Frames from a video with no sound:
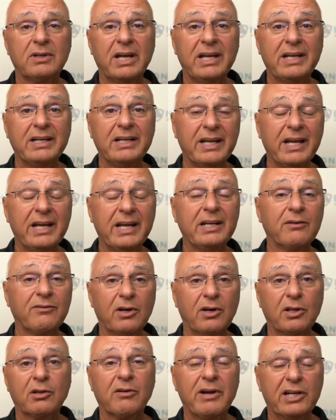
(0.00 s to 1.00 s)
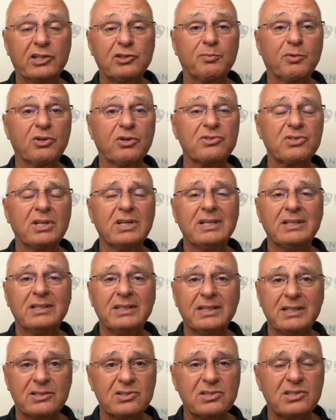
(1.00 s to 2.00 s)
and of other experts
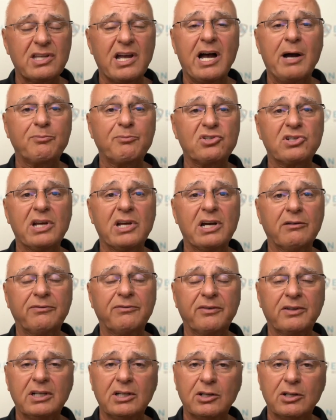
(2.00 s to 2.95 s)
is top shelf,